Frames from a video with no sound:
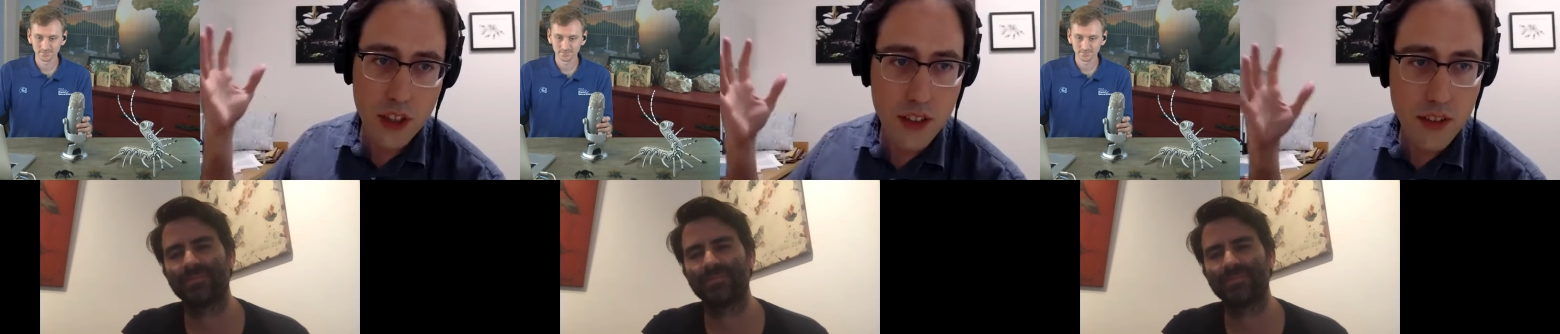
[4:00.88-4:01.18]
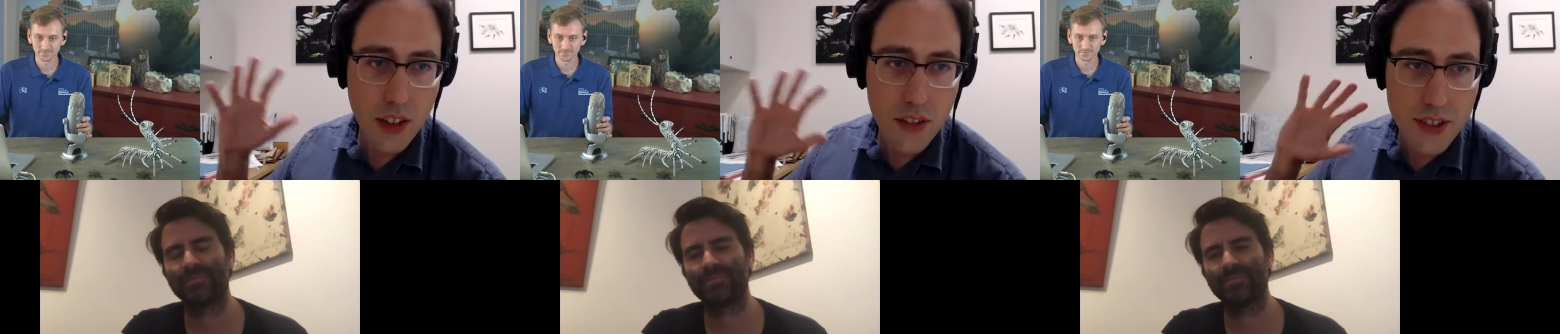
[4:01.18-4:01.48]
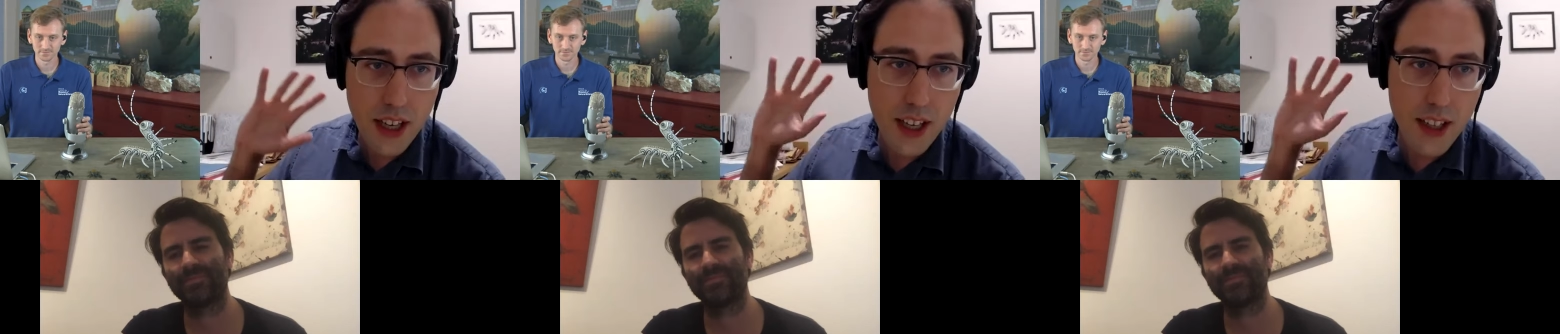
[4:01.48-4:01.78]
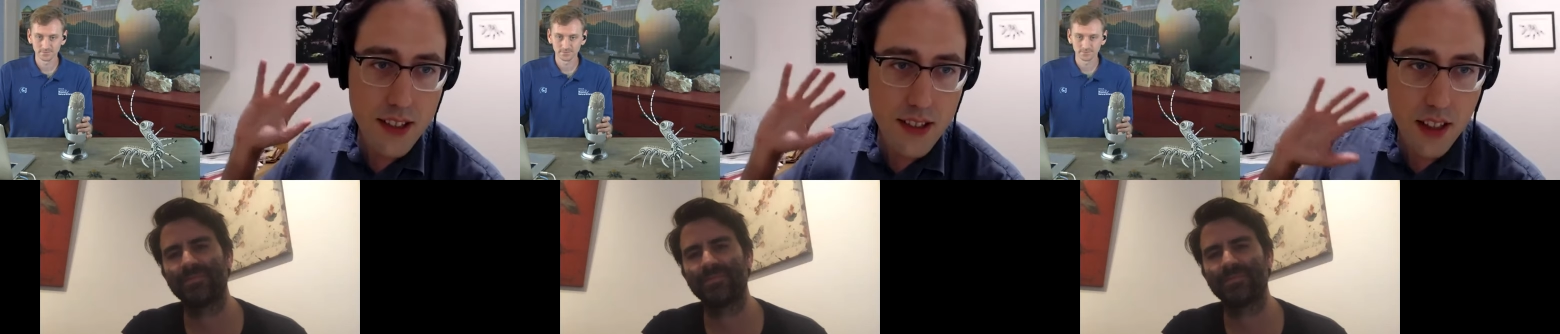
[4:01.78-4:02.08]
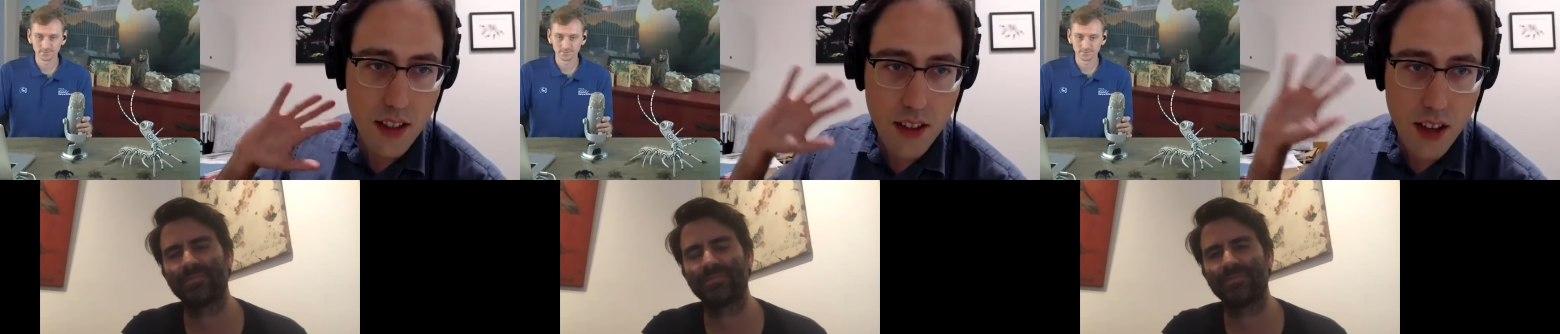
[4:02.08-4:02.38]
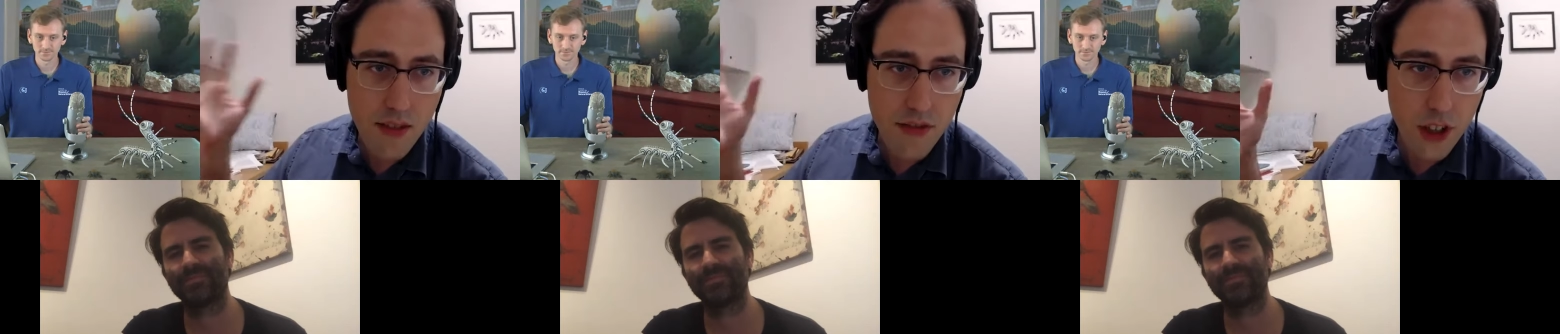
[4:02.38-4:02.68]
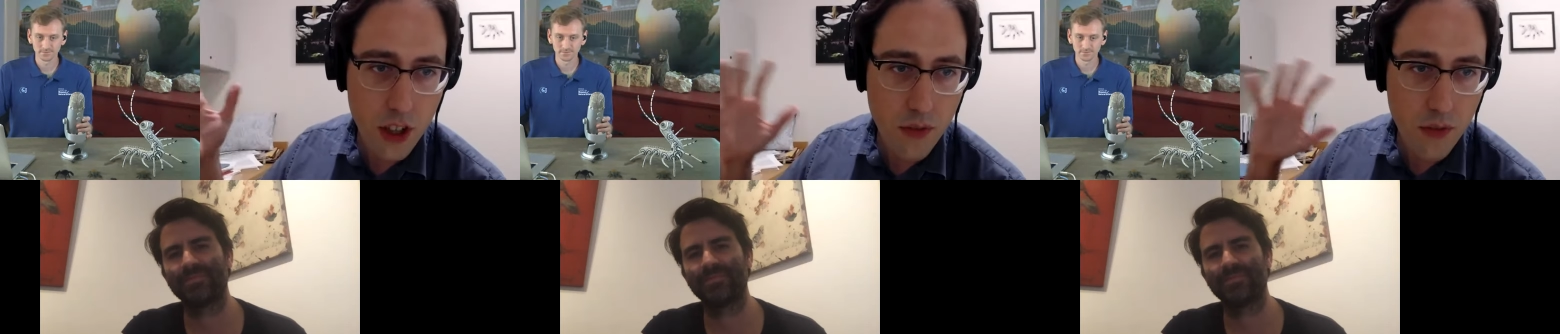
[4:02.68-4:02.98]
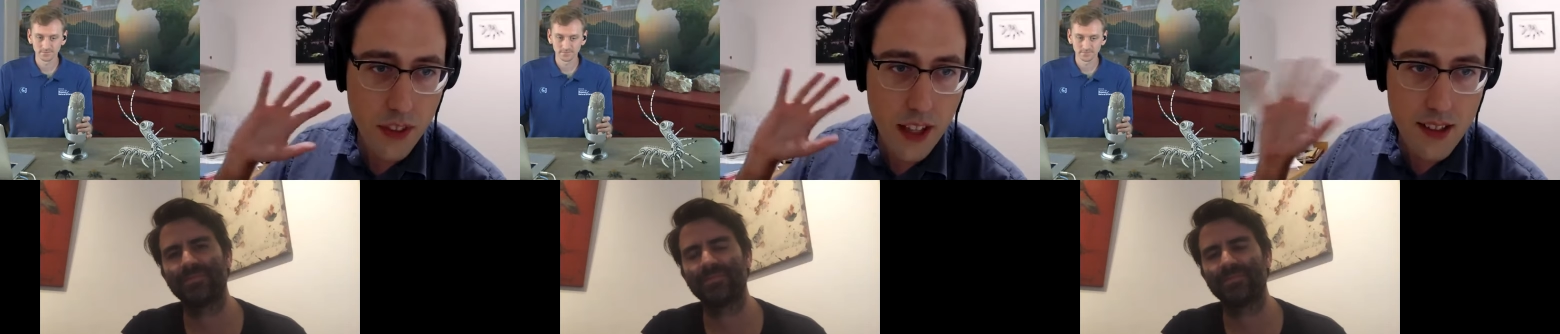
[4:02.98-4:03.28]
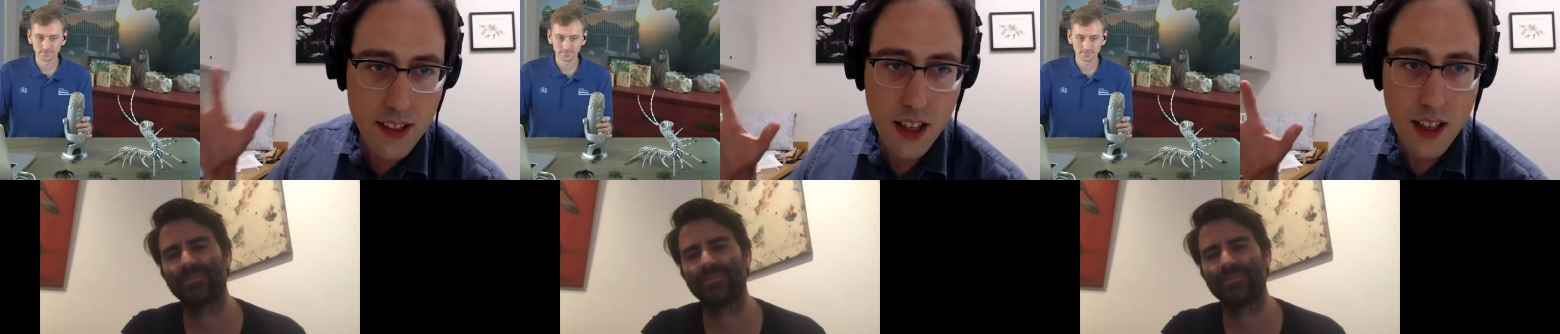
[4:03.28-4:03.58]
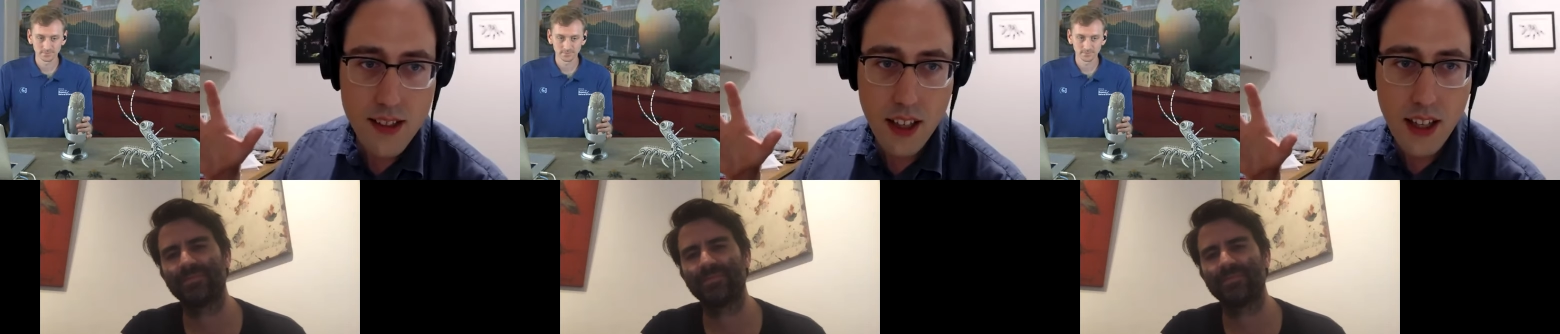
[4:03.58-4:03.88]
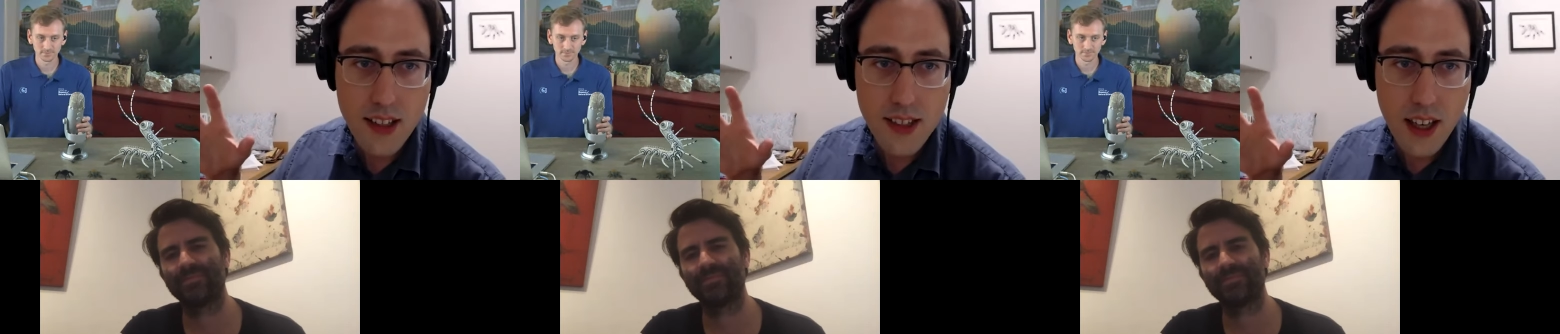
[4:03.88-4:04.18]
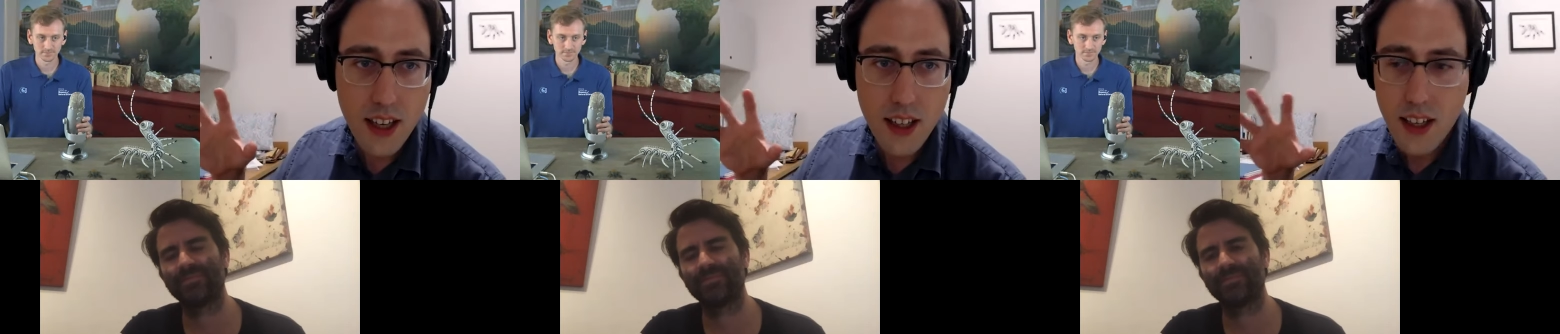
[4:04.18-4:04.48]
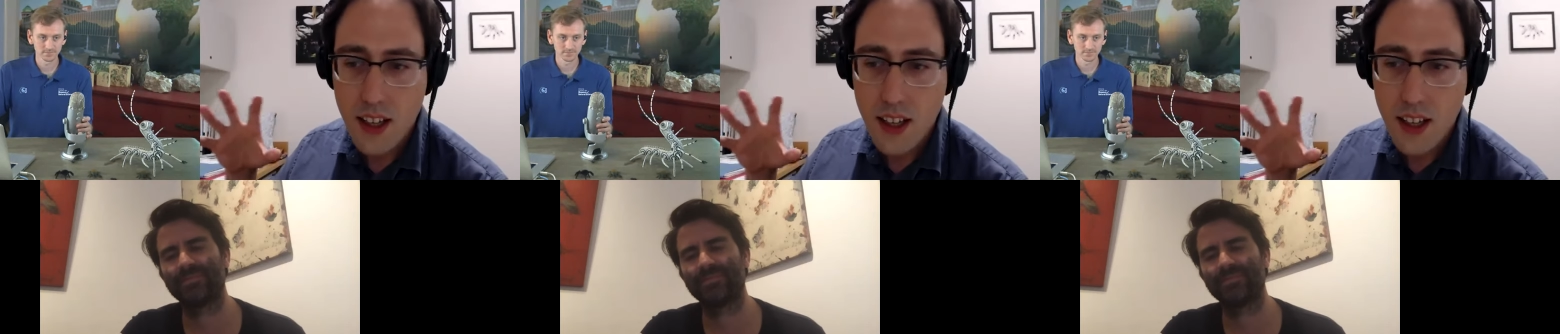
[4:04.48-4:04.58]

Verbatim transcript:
Speaker 1: of, of science and, and film that's that's on that site.